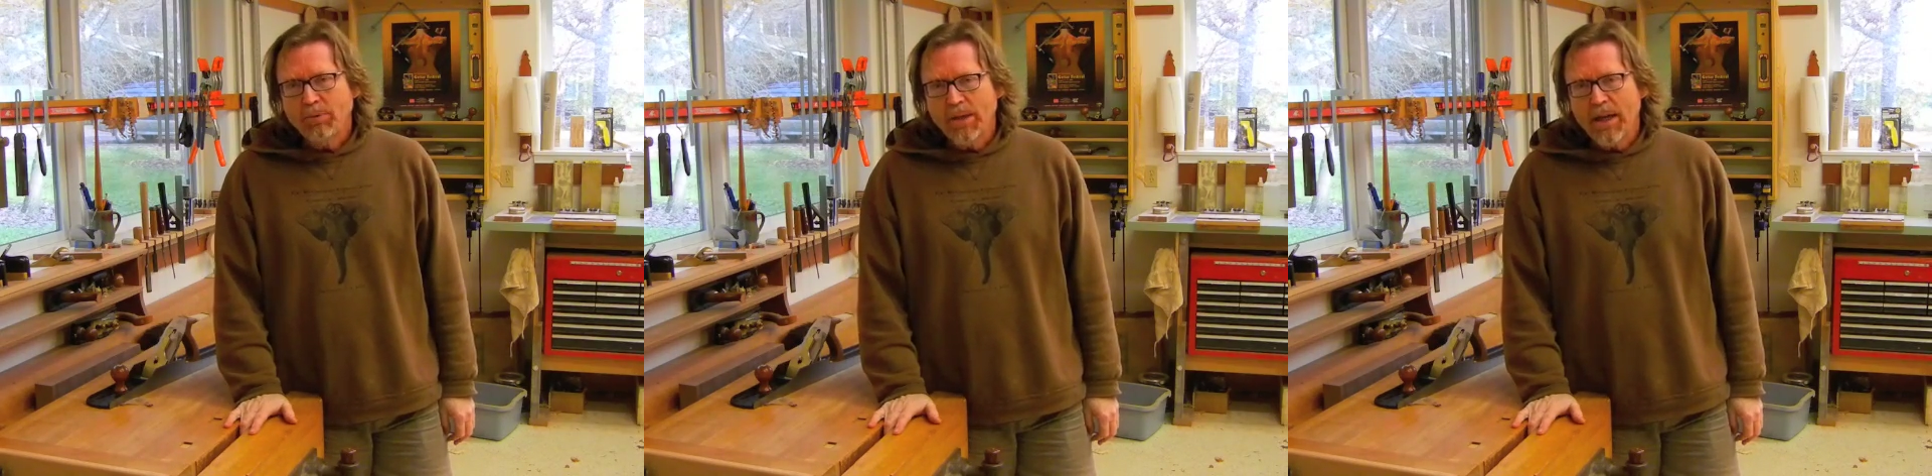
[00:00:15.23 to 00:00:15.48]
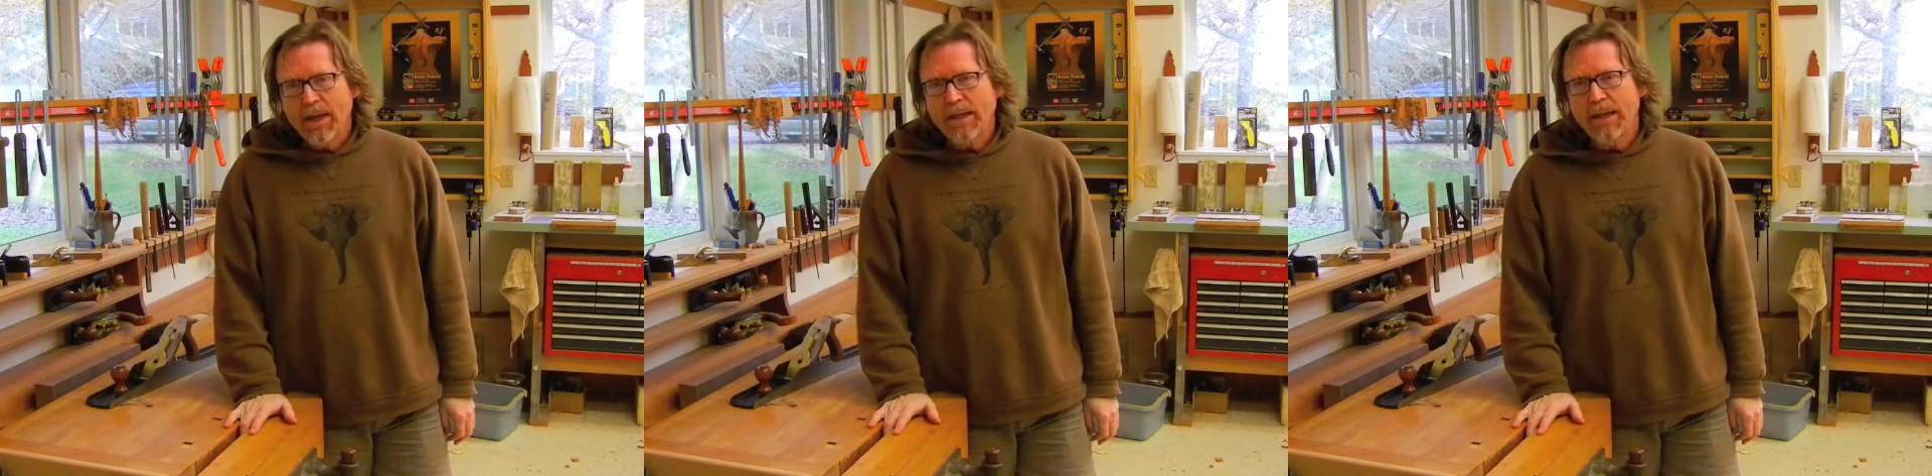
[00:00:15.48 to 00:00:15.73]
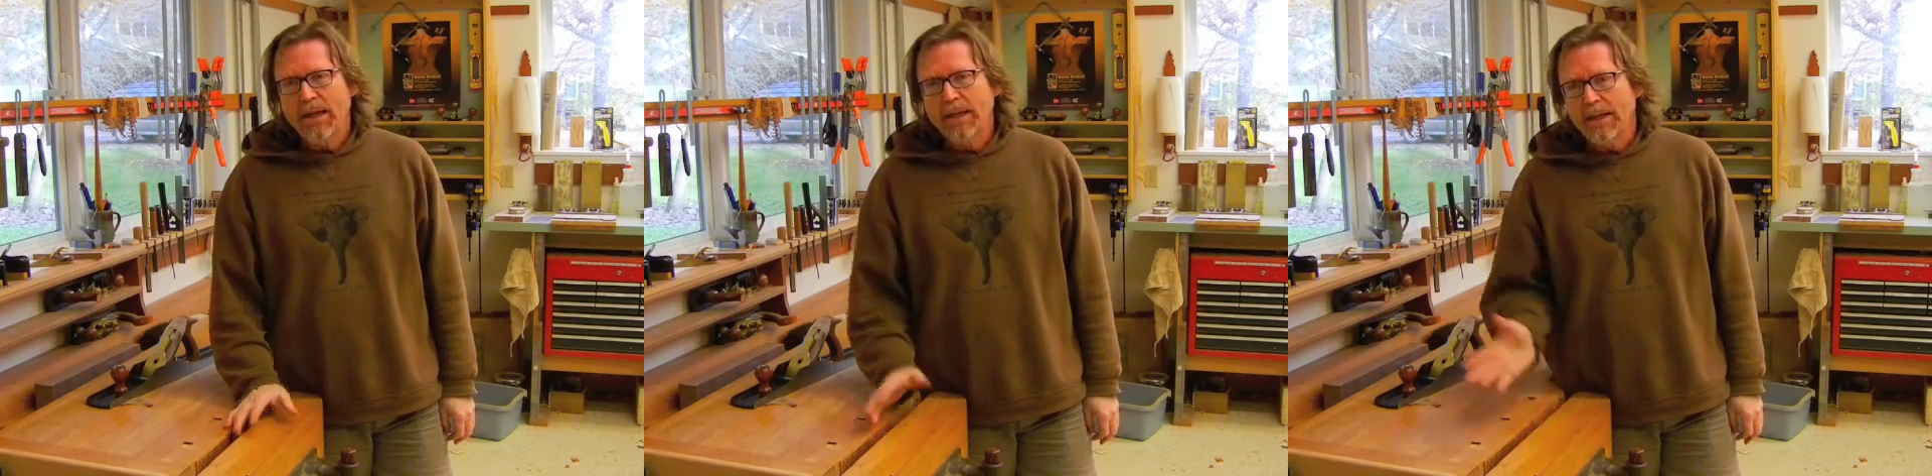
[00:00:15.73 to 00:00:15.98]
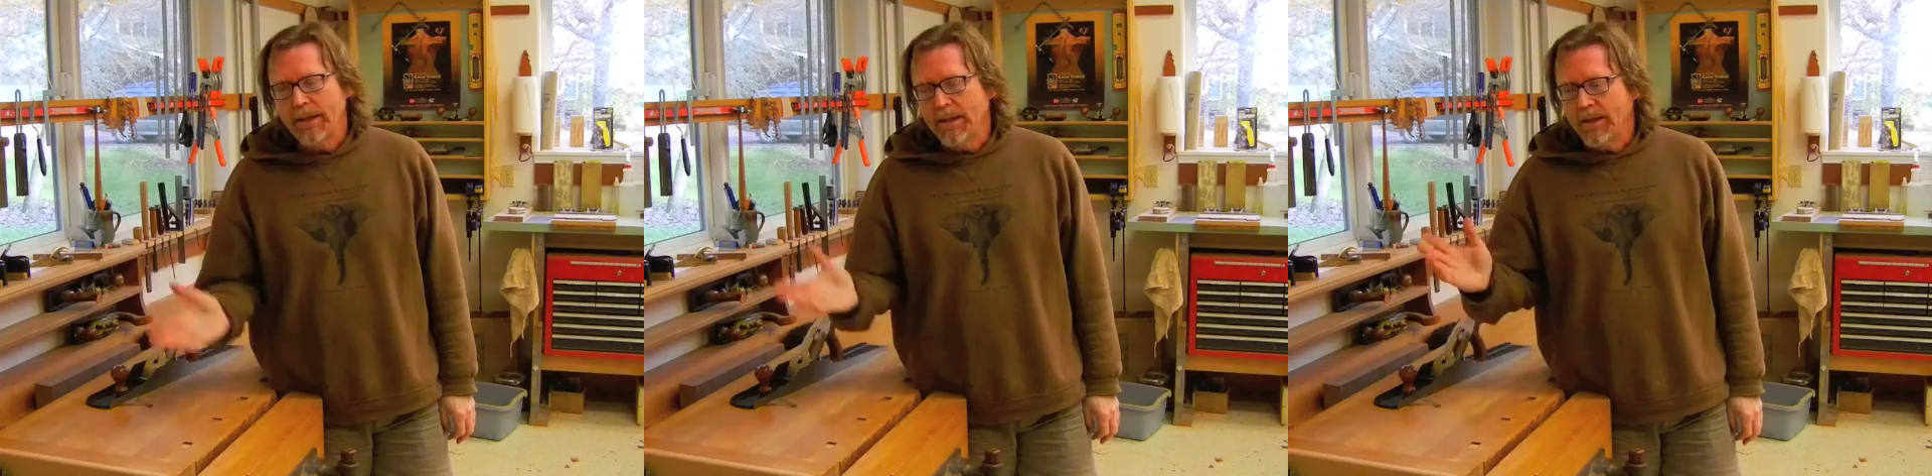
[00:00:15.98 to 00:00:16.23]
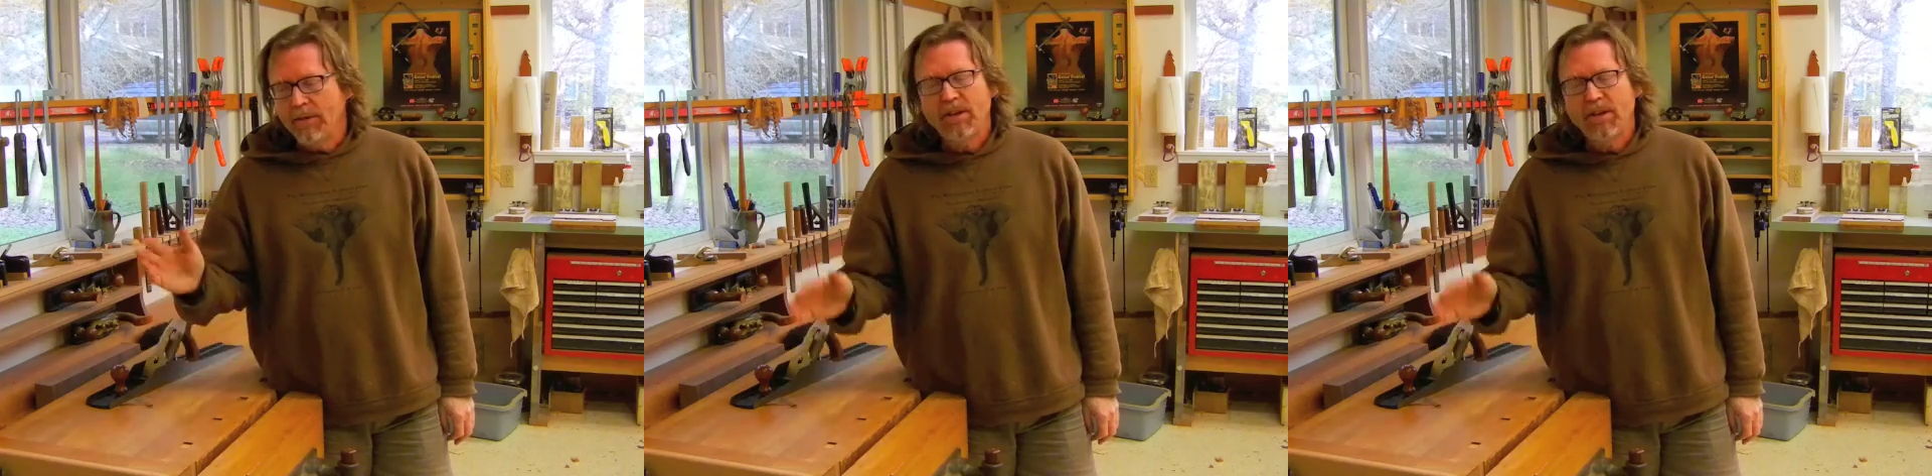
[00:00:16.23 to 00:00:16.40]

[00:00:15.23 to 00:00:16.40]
plane like a